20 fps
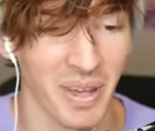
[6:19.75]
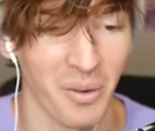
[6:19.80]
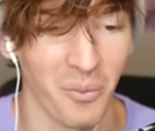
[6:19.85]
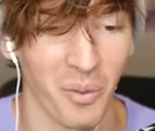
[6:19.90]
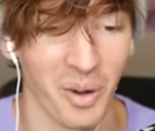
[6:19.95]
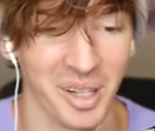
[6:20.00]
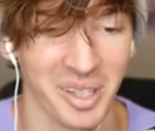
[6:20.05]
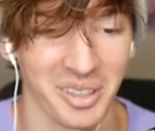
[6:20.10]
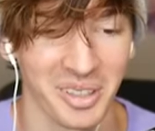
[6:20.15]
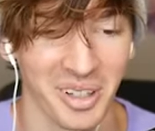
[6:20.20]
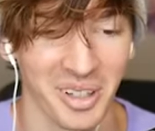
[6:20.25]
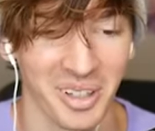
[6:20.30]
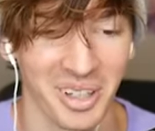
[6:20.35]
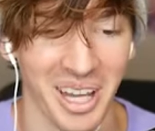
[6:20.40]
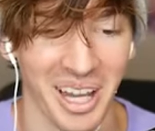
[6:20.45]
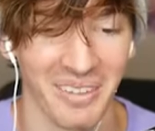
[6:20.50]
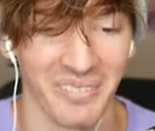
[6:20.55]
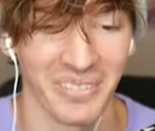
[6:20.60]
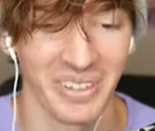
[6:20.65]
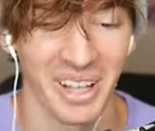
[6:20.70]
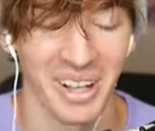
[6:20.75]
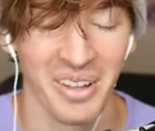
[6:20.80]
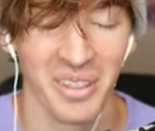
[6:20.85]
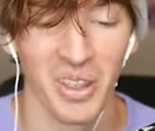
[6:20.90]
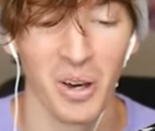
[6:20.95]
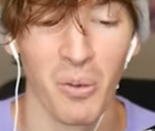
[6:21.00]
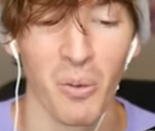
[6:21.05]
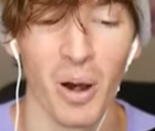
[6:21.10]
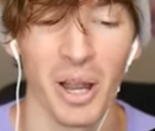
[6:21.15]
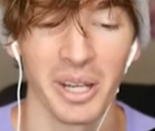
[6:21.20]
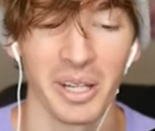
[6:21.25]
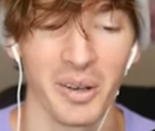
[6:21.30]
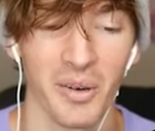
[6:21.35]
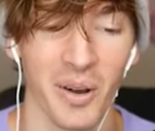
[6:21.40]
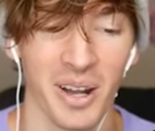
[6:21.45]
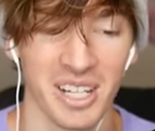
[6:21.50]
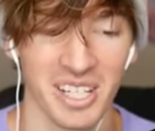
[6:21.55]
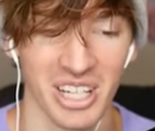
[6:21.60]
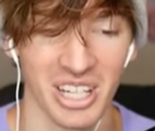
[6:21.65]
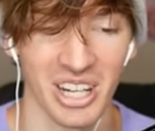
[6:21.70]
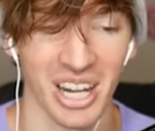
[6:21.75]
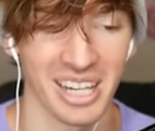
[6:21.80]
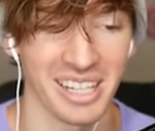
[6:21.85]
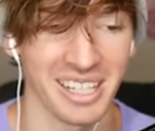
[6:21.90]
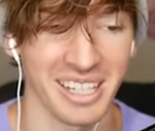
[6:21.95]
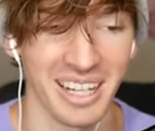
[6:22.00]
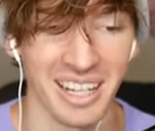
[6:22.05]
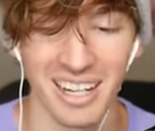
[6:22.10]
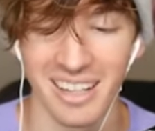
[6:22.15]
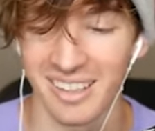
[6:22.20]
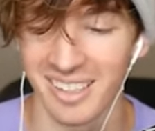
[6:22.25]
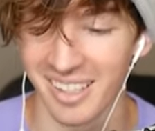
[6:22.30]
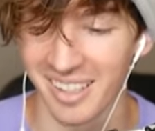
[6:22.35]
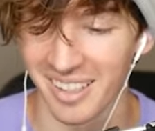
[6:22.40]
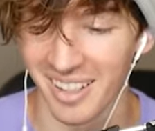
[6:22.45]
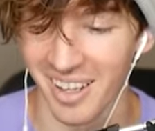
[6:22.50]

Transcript: that one girl left. The one question I needed to